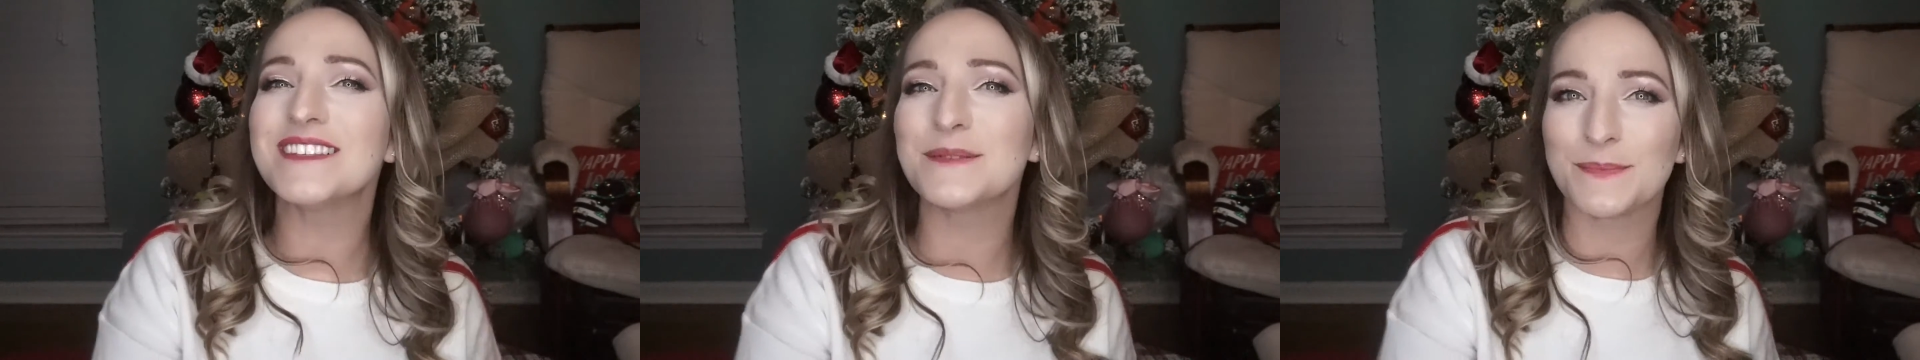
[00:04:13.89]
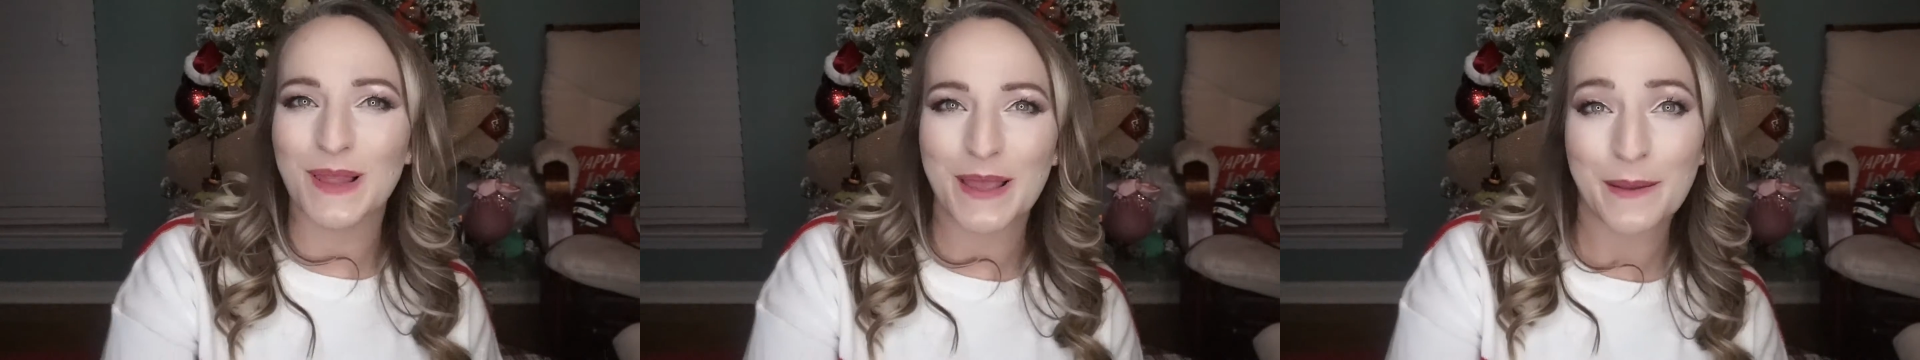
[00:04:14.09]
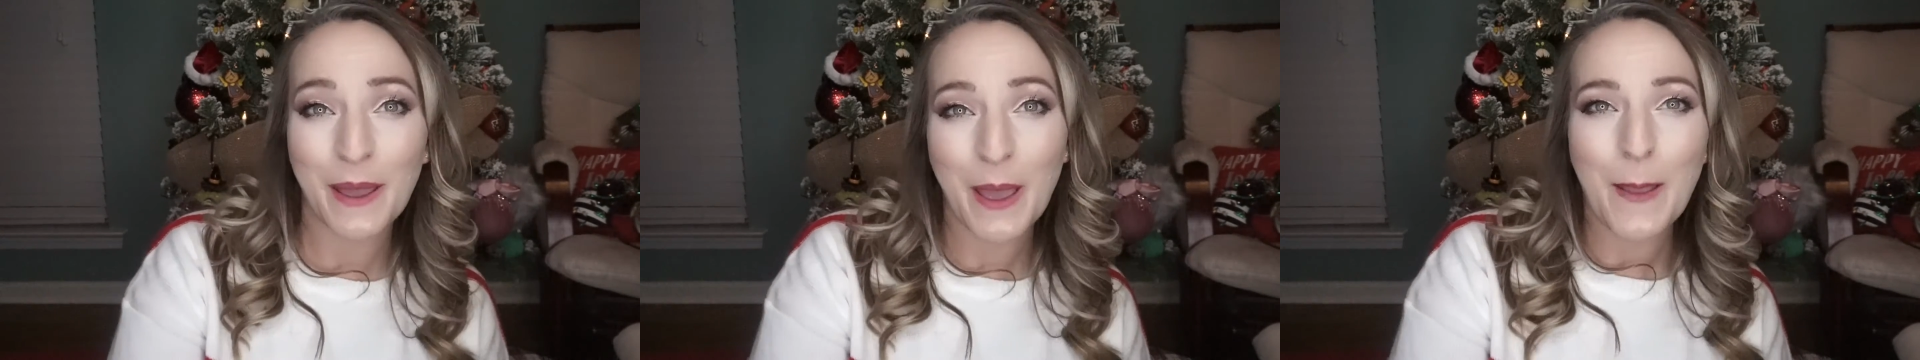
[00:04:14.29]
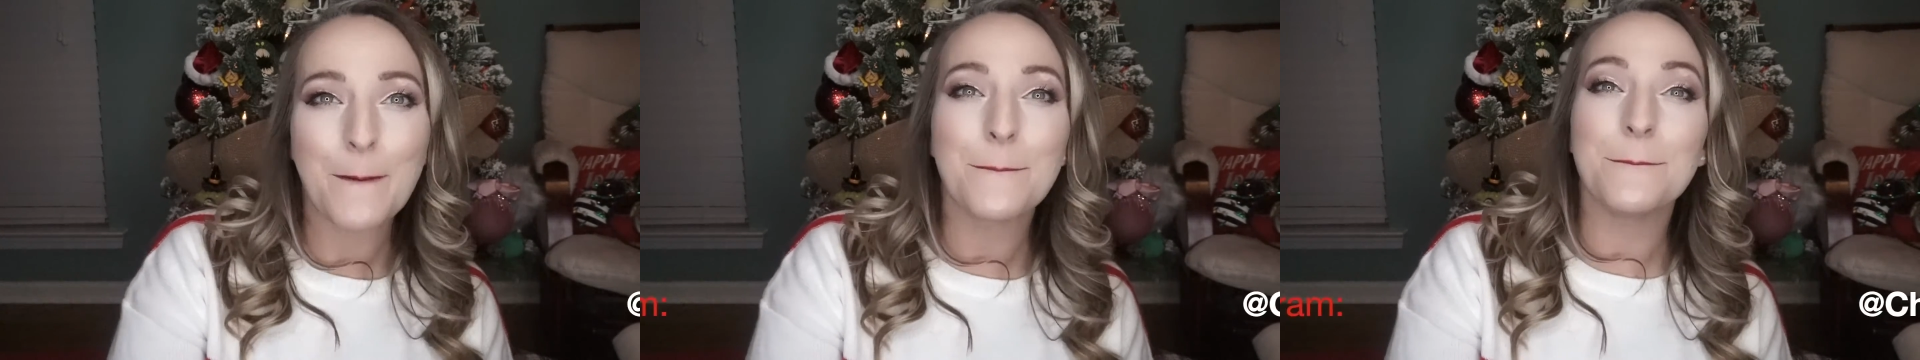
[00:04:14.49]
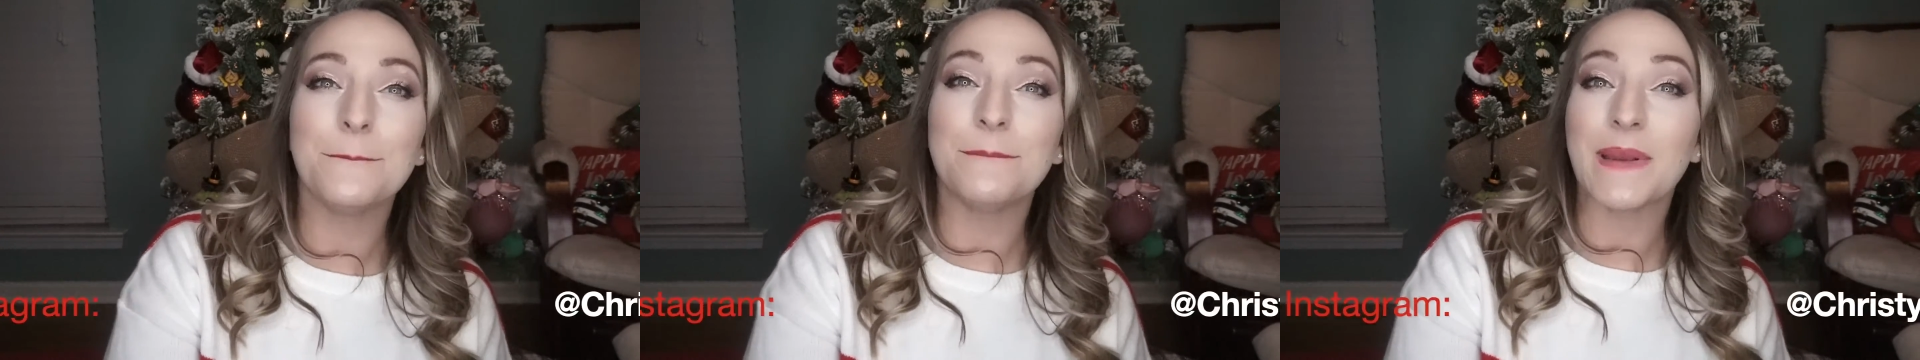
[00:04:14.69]
display
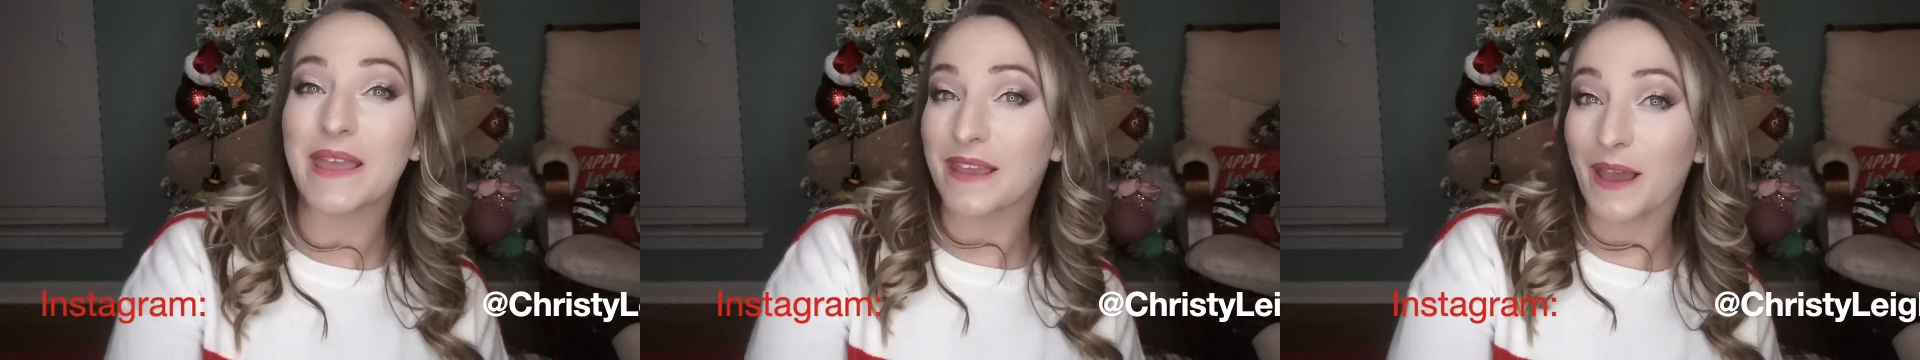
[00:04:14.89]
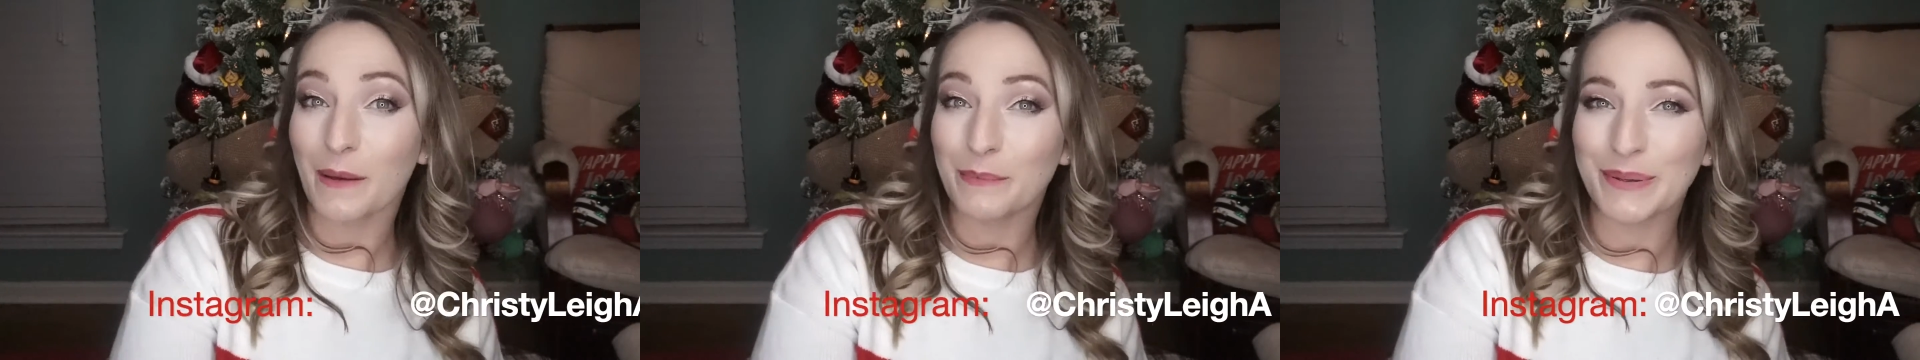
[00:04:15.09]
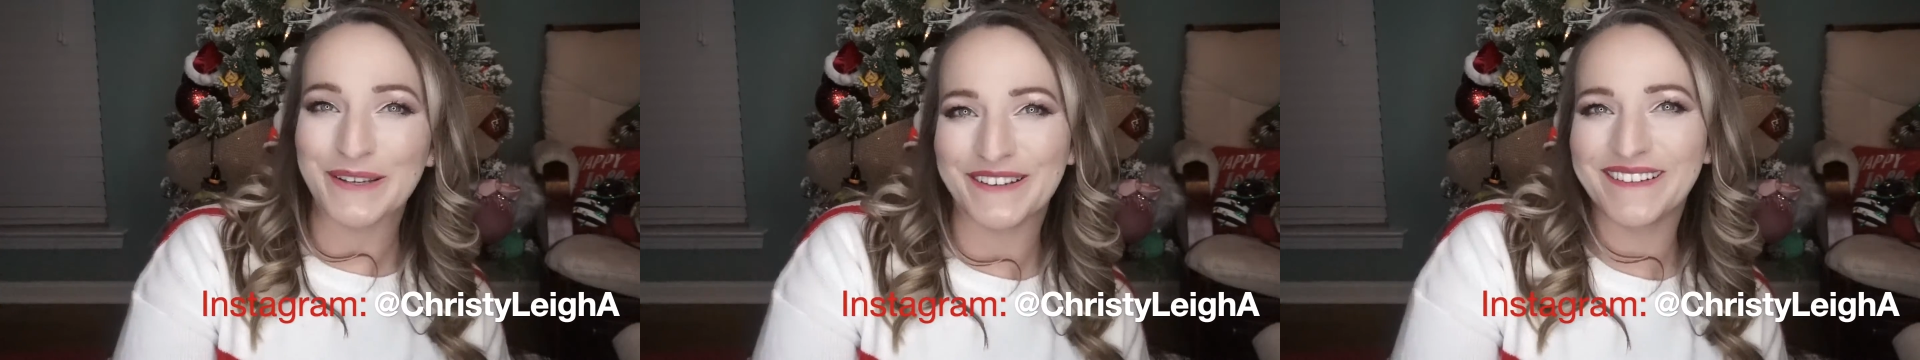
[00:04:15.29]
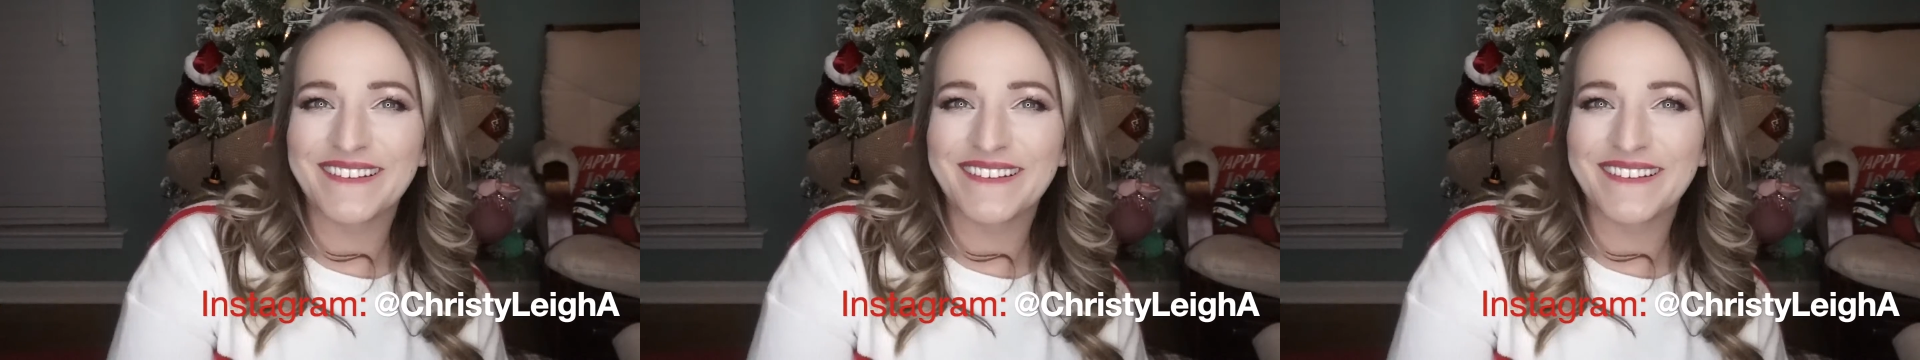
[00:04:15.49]
makeup.